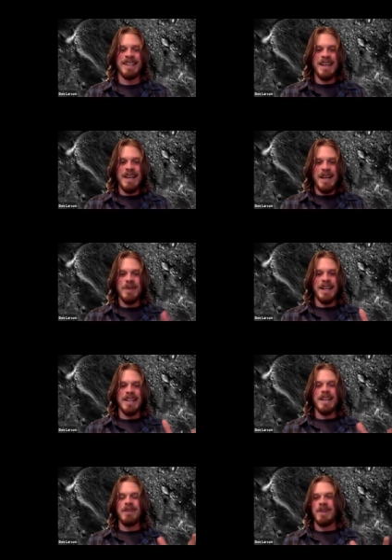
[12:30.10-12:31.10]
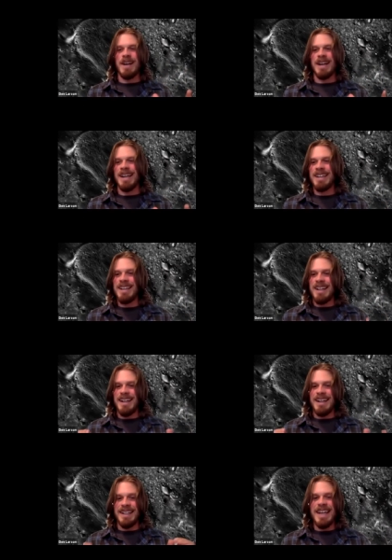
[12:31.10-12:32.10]
And so we can identify
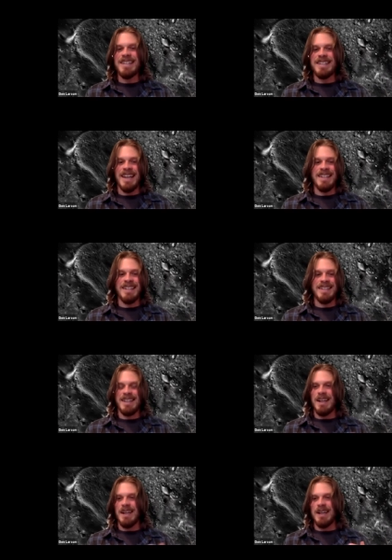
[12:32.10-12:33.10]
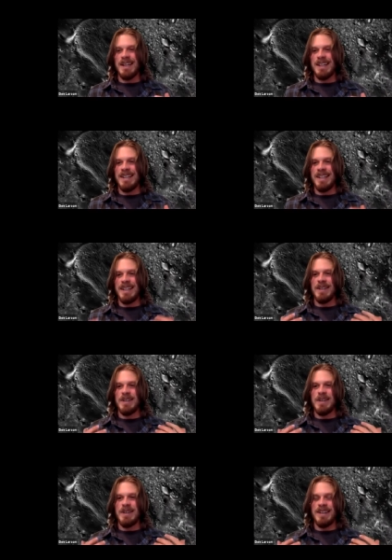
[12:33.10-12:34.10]
uh, gait states uh, in,
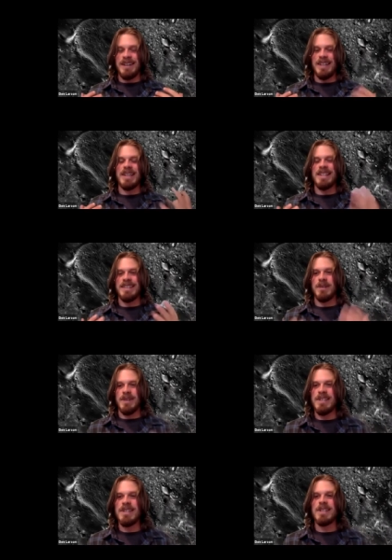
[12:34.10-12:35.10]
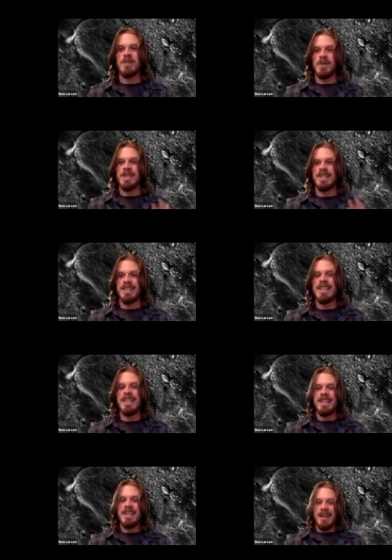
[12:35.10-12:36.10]
in, and gait state transitions where we
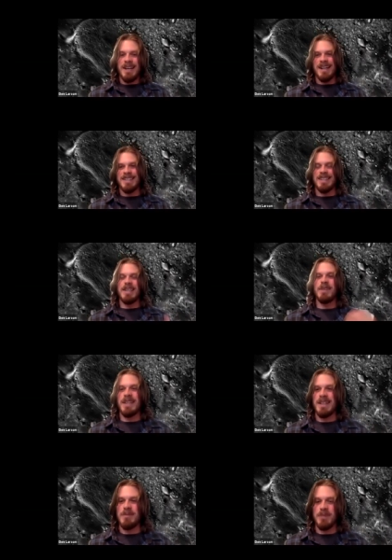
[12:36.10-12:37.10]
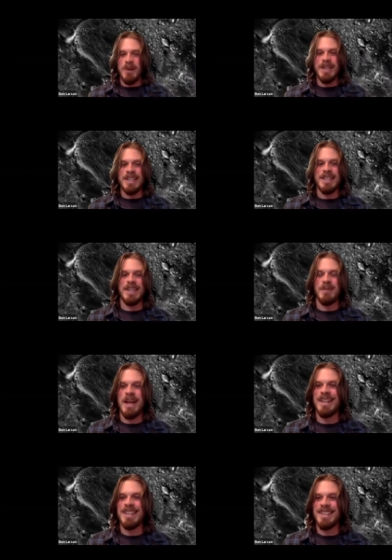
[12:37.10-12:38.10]
see significantly broken detail
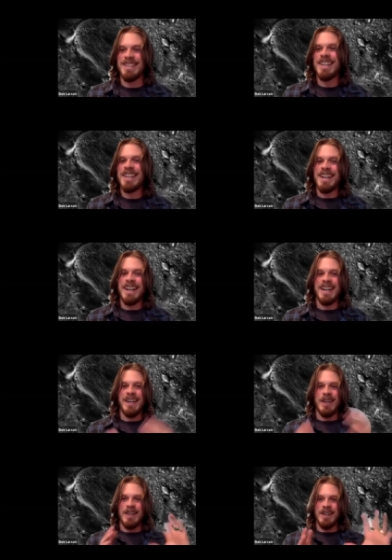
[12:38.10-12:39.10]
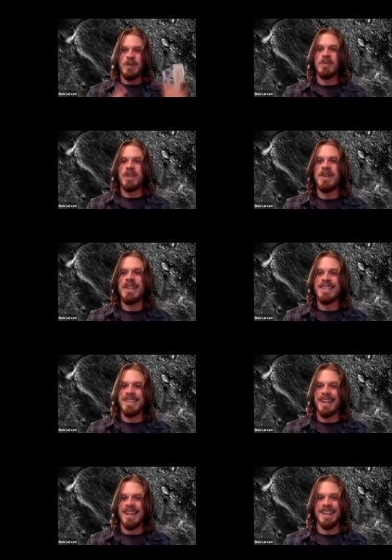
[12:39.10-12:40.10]
balance in our, our
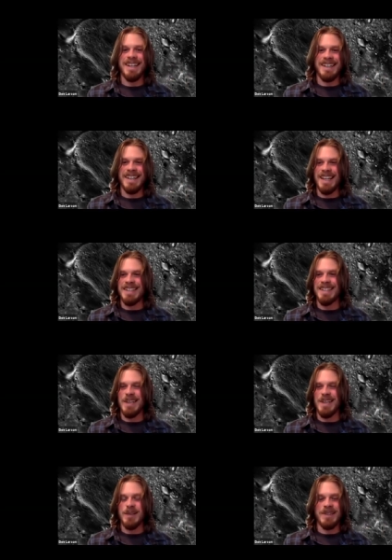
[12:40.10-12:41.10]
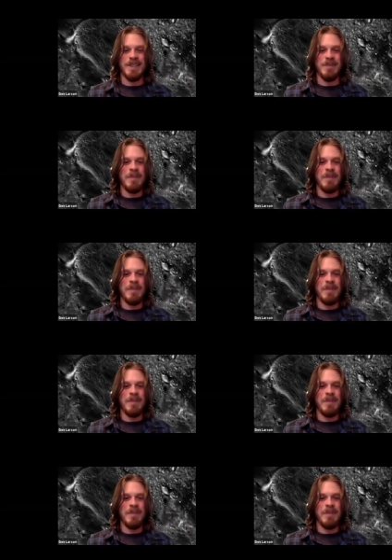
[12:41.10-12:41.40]
Euplotes gait state transition map.